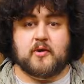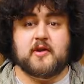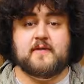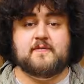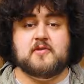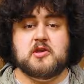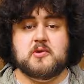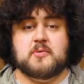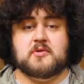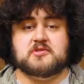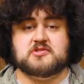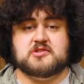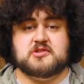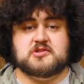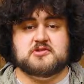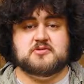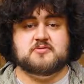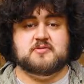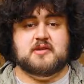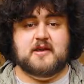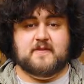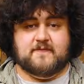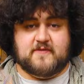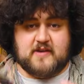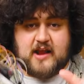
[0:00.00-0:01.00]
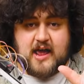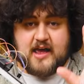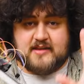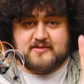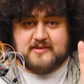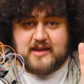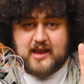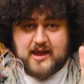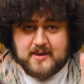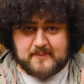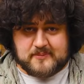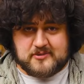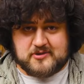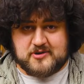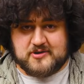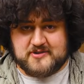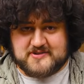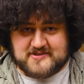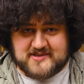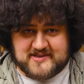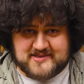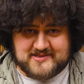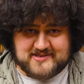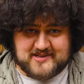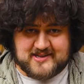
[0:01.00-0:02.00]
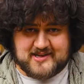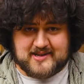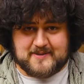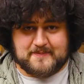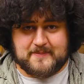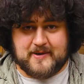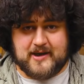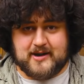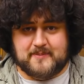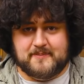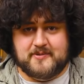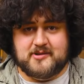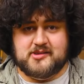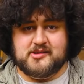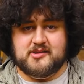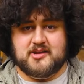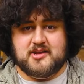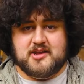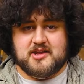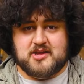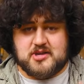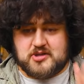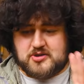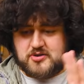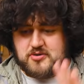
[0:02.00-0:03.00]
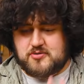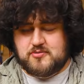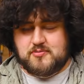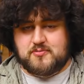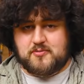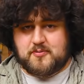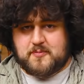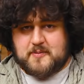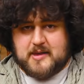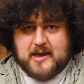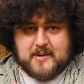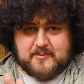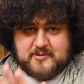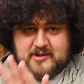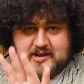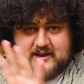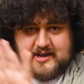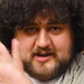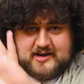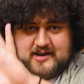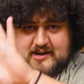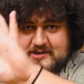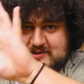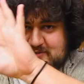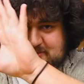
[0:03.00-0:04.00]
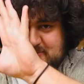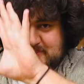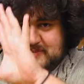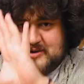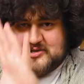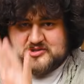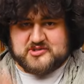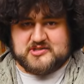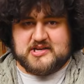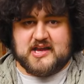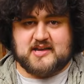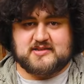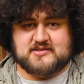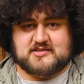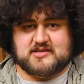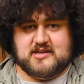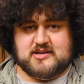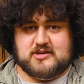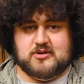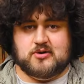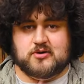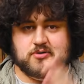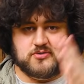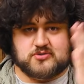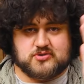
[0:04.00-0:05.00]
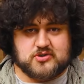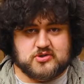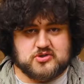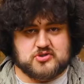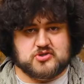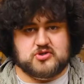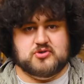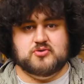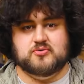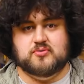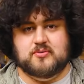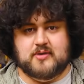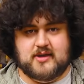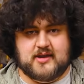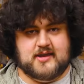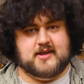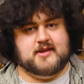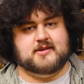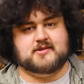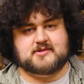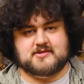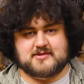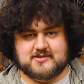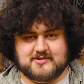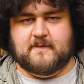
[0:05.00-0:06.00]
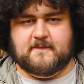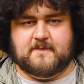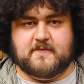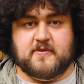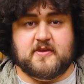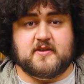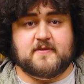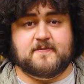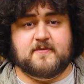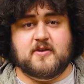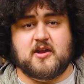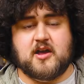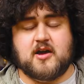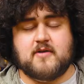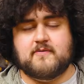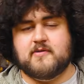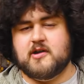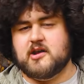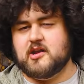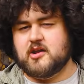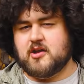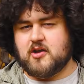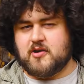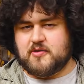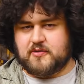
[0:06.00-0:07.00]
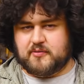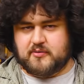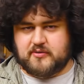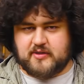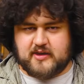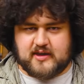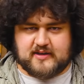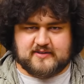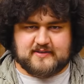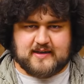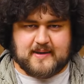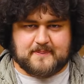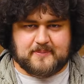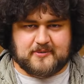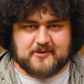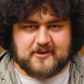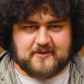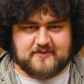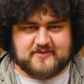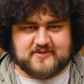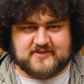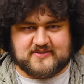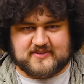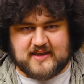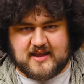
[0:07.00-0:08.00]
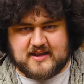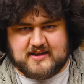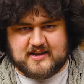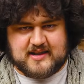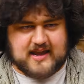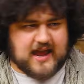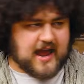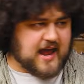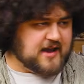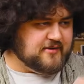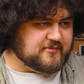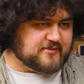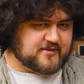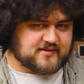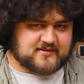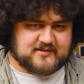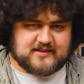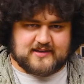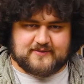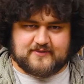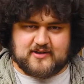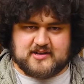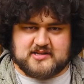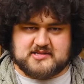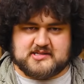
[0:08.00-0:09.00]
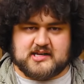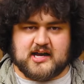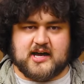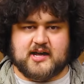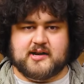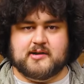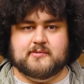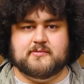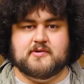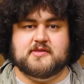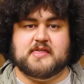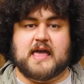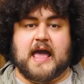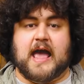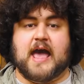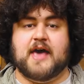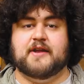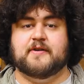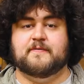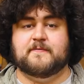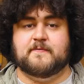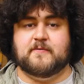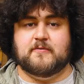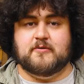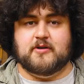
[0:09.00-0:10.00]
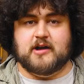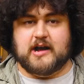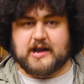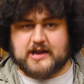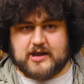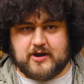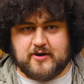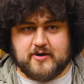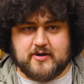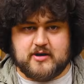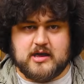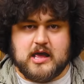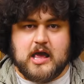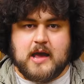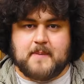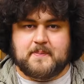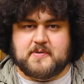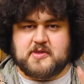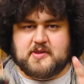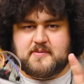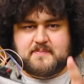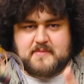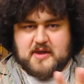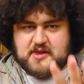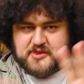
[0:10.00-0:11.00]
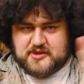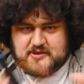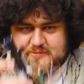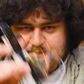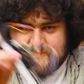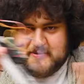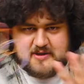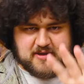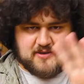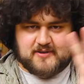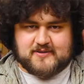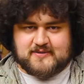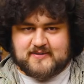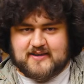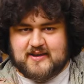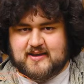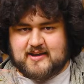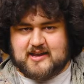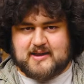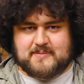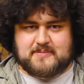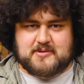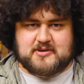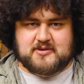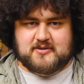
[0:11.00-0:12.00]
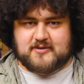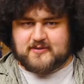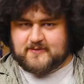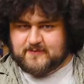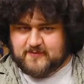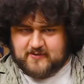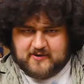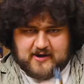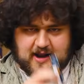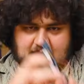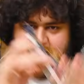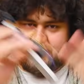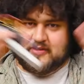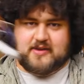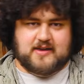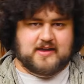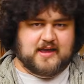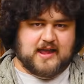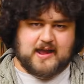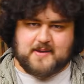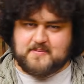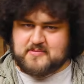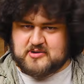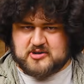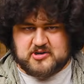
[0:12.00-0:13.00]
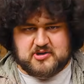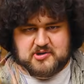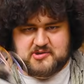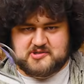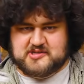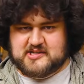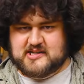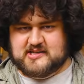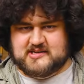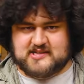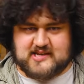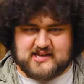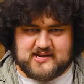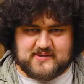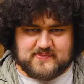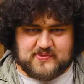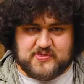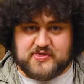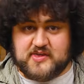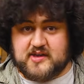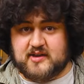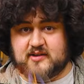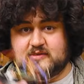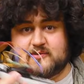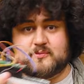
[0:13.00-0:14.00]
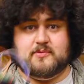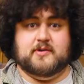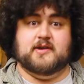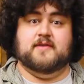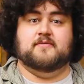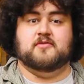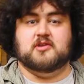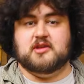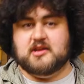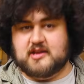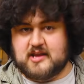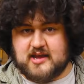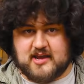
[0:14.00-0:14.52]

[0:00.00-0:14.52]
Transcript: Whatever you want to do, if it has MQTT compatibility, you will be able to connect your Meshtastic nodes to it. For this video, we're going to go through the example of sending and receiving data with Adafruit IO, but the method we use here can be used for other MQTT things, whatever you